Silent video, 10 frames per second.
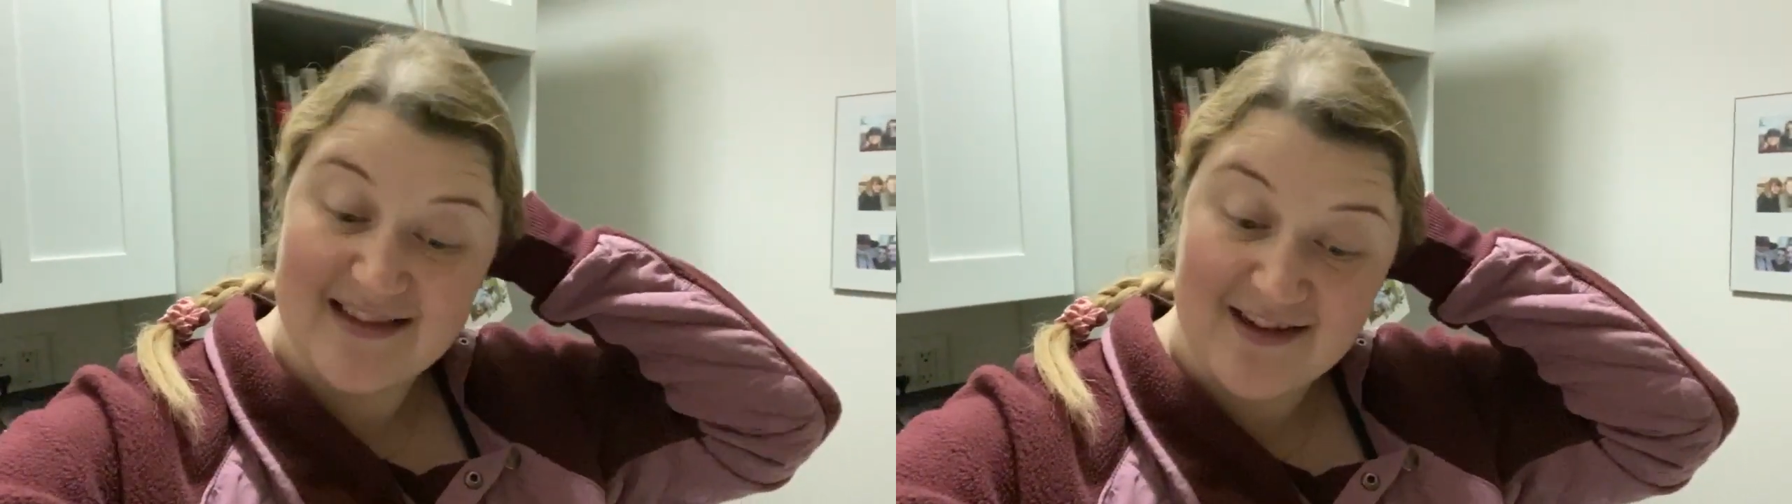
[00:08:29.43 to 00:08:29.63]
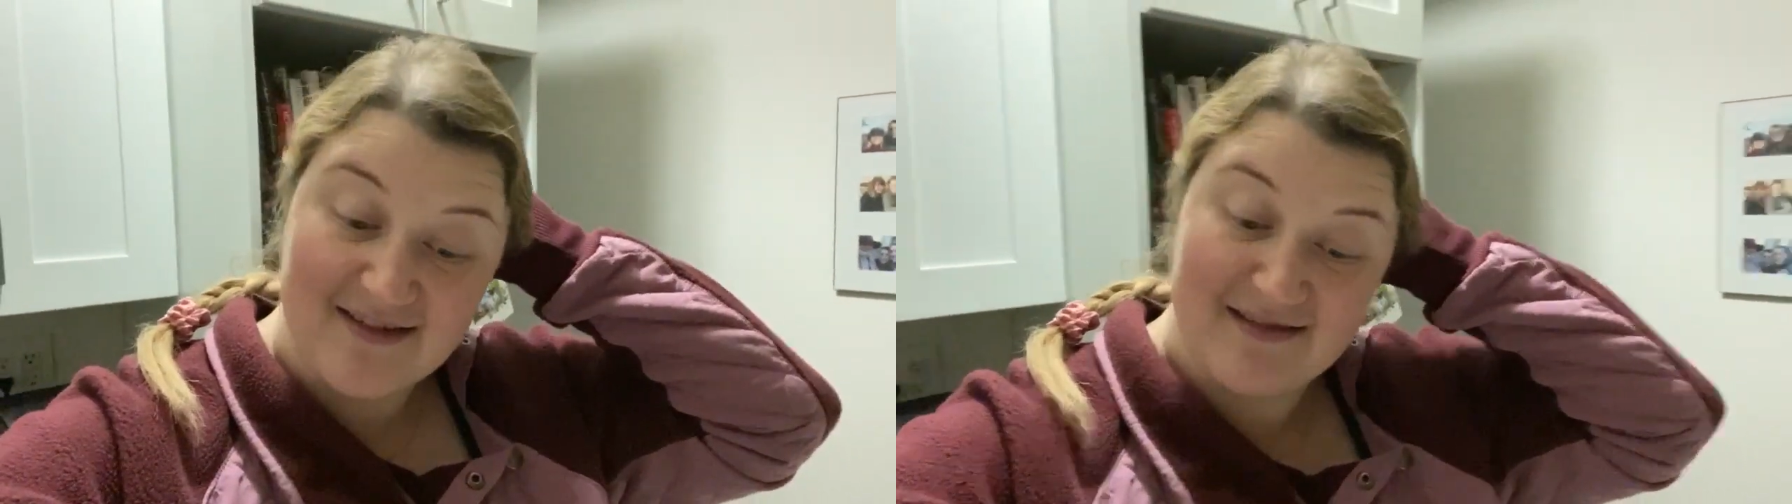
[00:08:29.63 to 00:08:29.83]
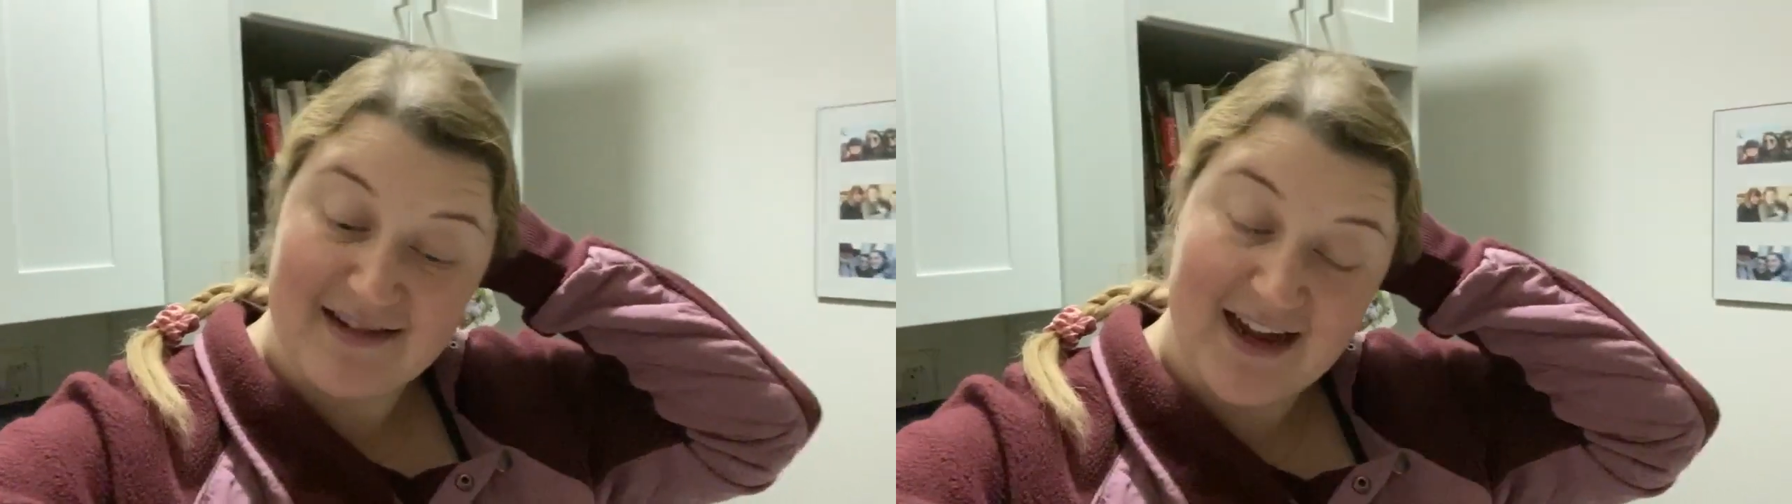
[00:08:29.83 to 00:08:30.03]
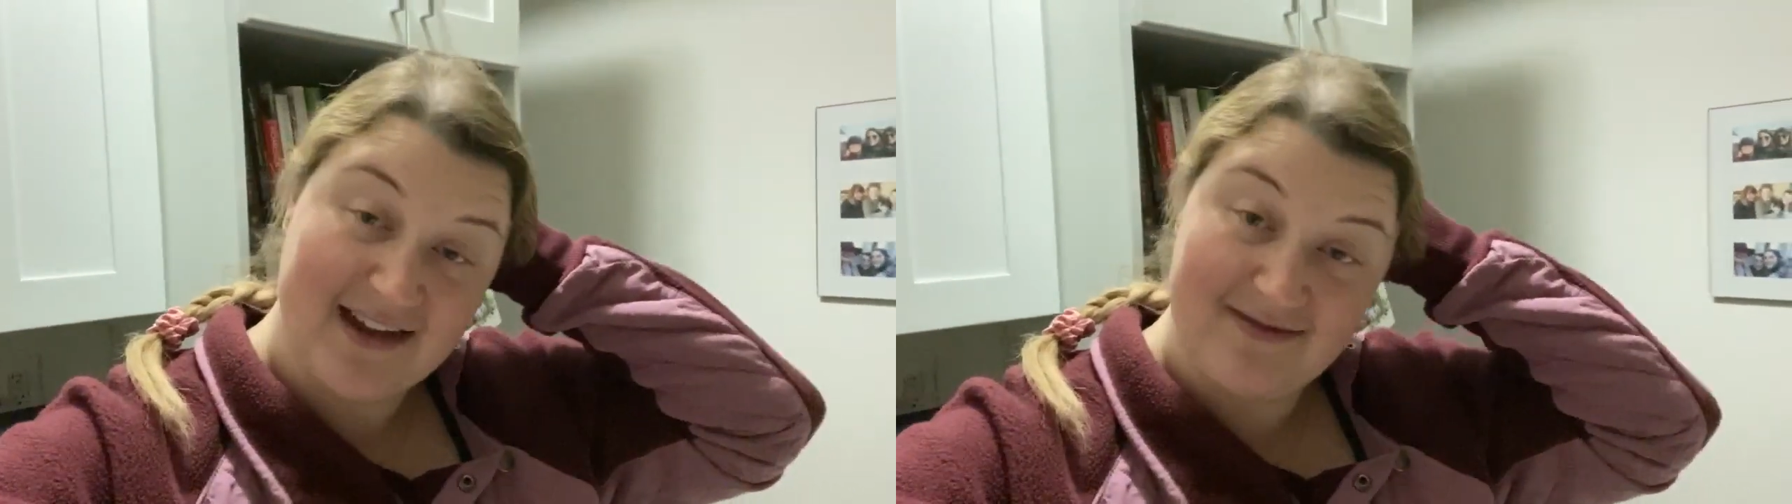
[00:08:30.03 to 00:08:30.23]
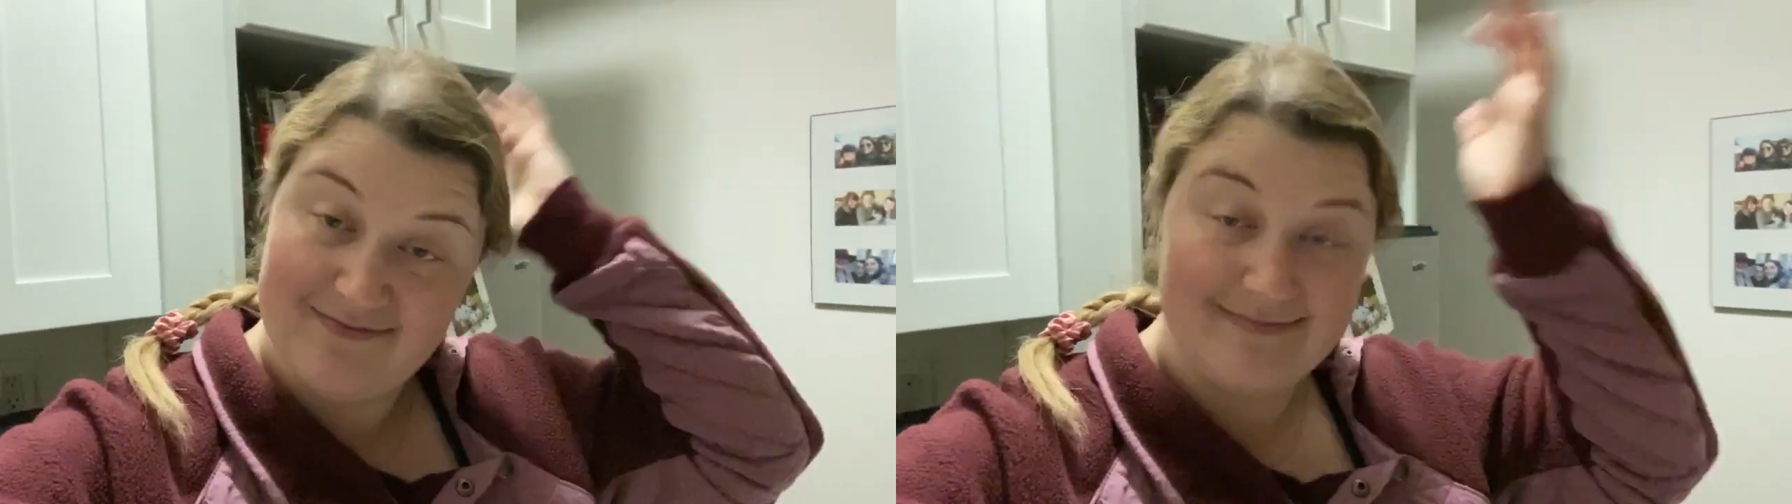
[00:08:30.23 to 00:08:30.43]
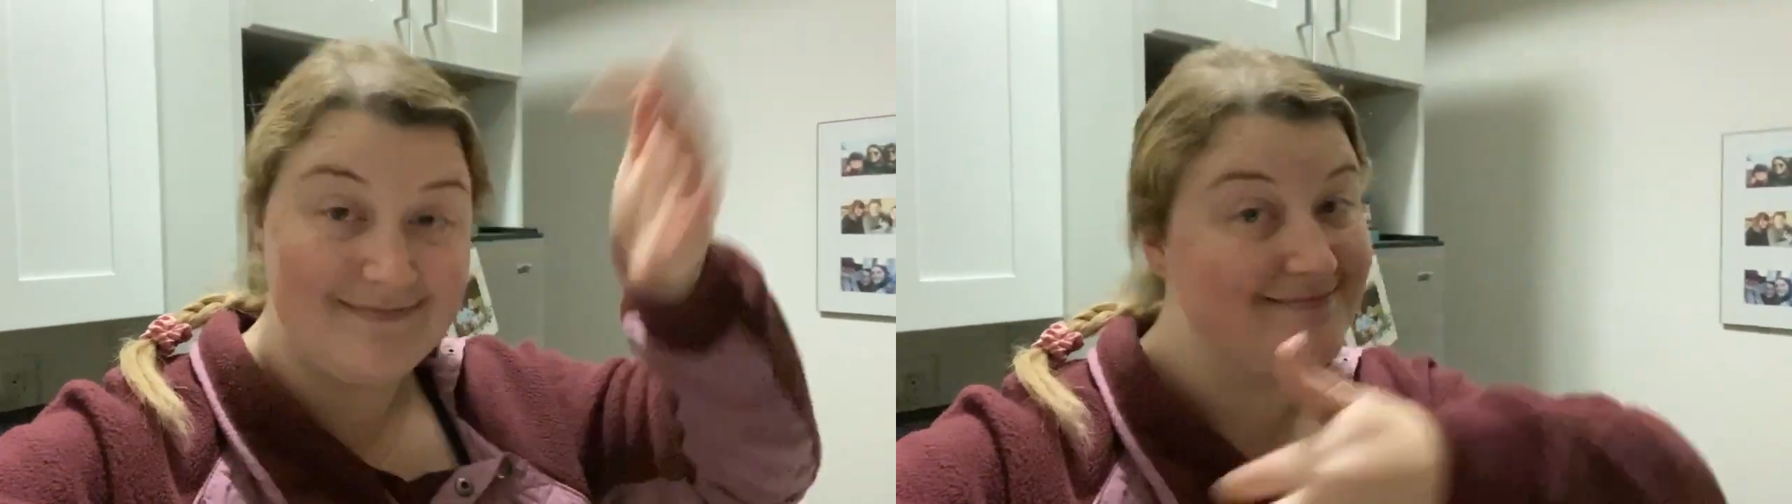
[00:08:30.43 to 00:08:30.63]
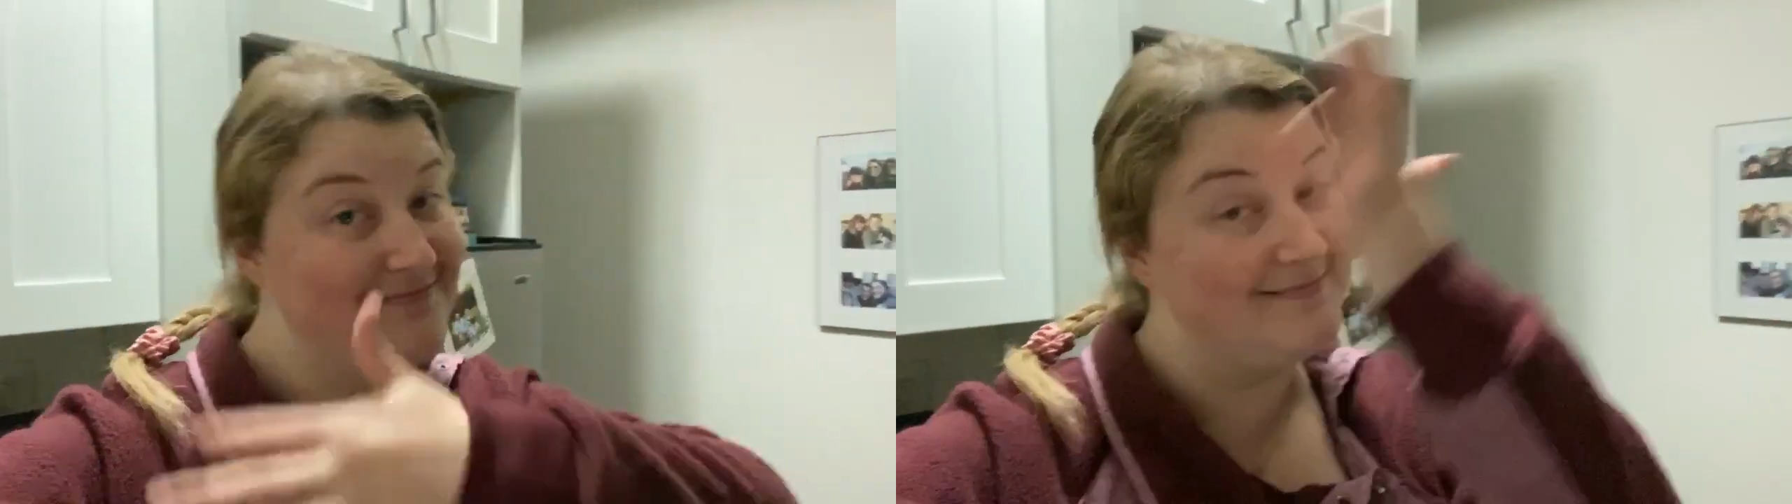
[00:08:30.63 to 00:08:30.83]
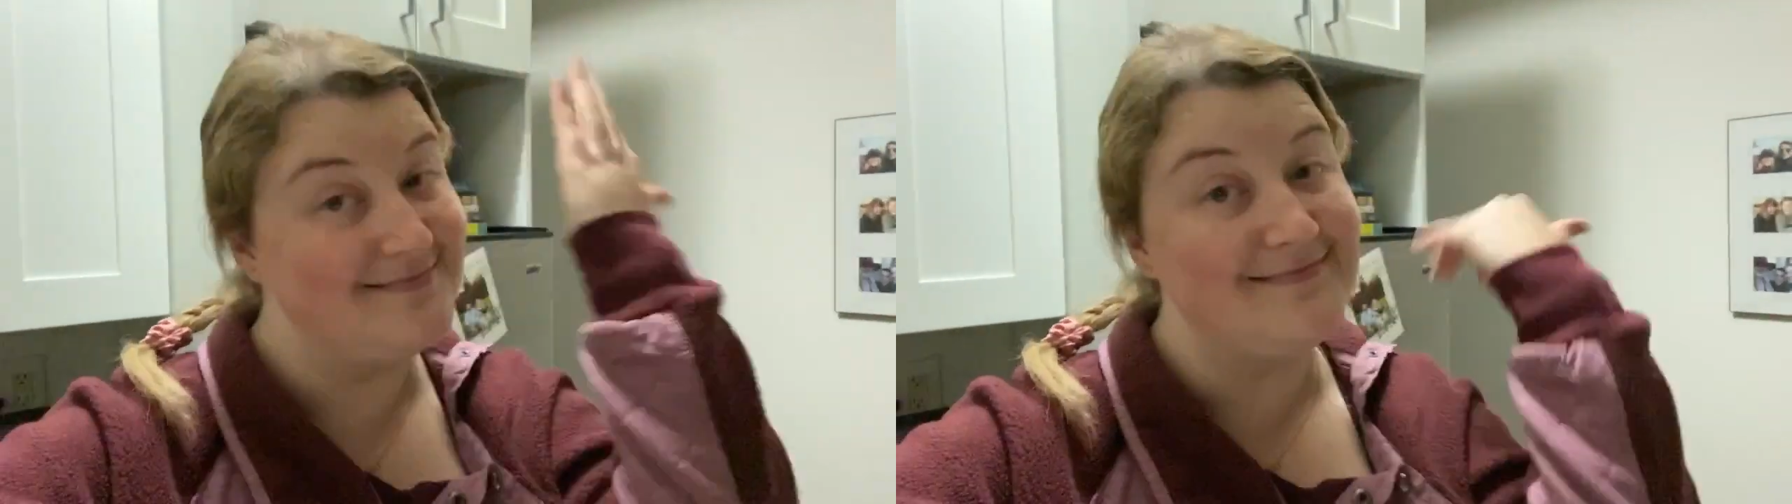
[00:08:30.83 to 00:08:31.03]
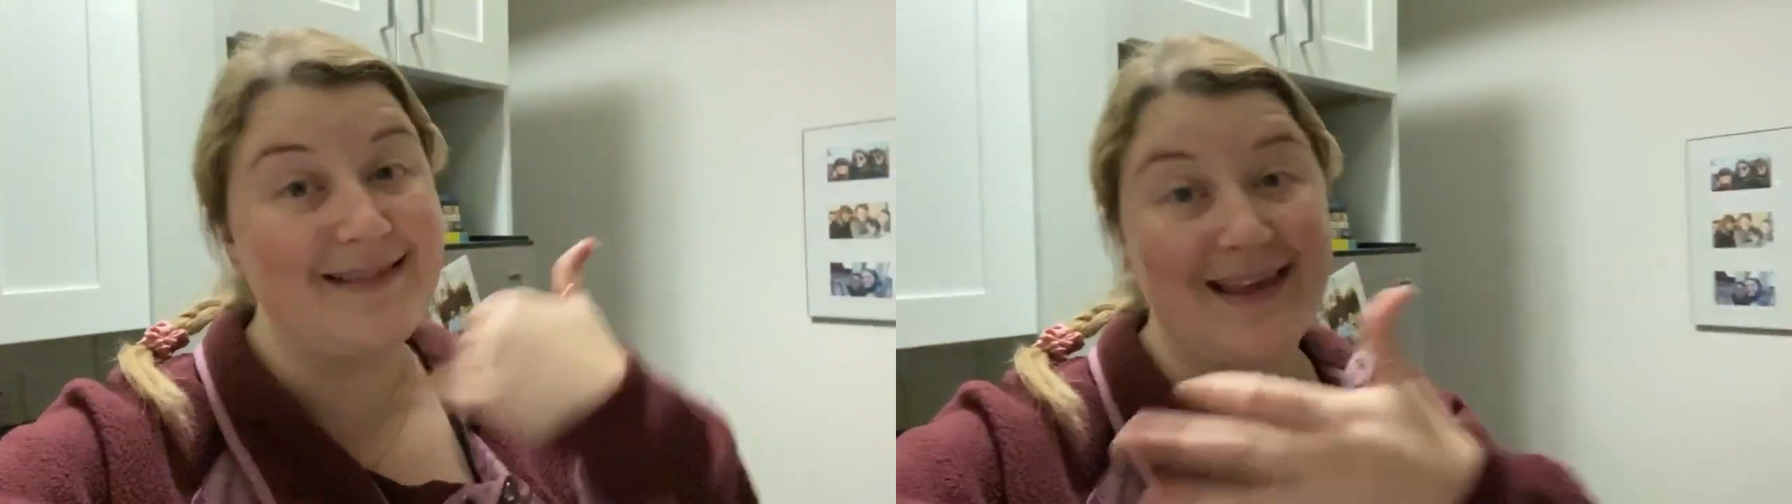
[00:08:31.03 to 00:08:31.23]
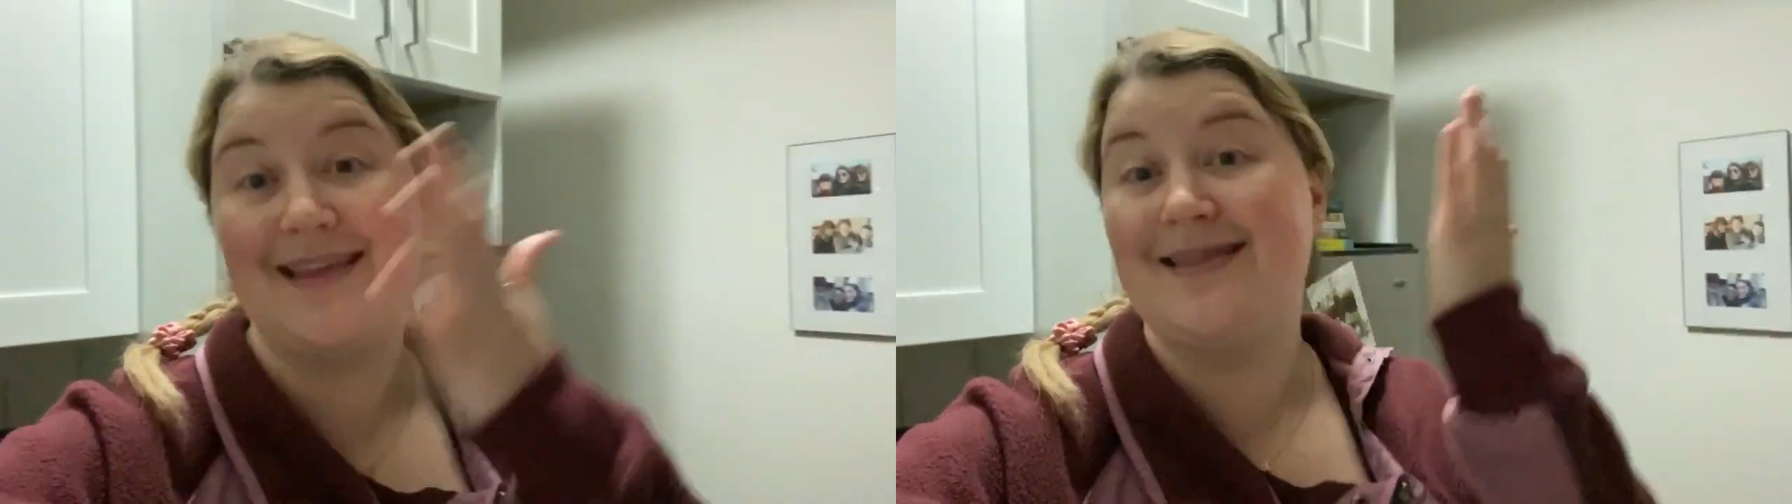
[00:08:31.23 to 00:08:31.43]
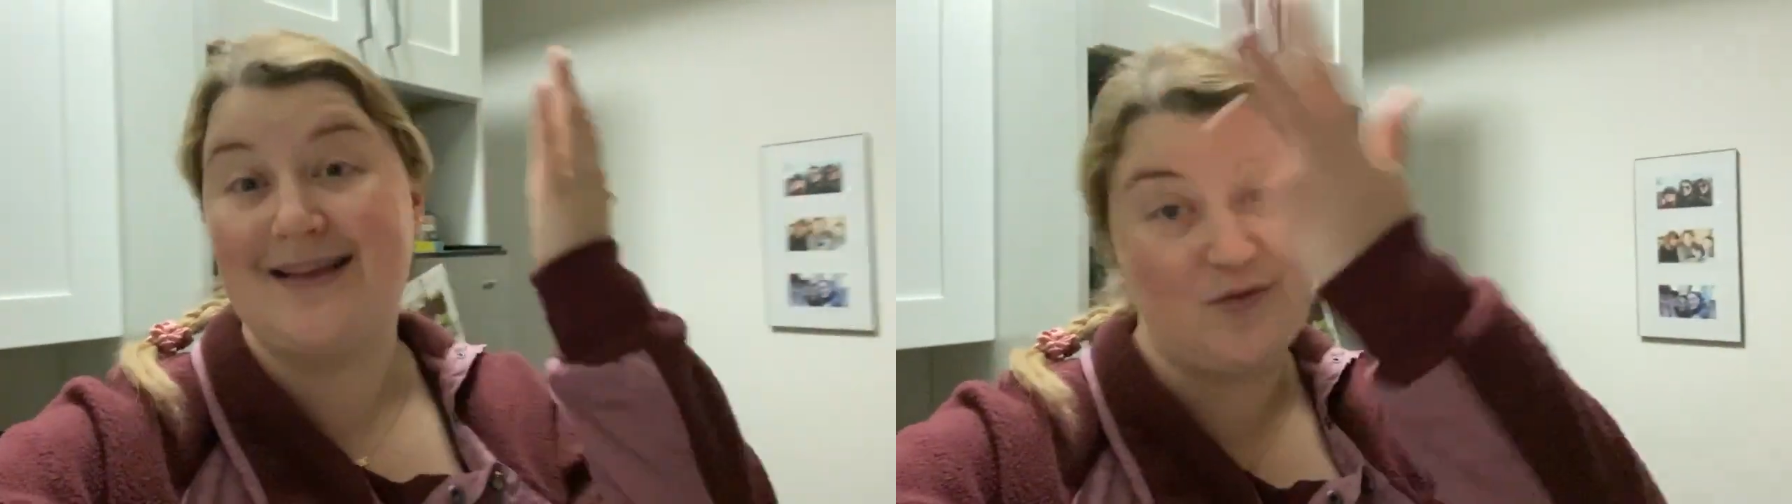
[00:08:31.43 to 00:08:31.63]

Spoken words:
so gotta get this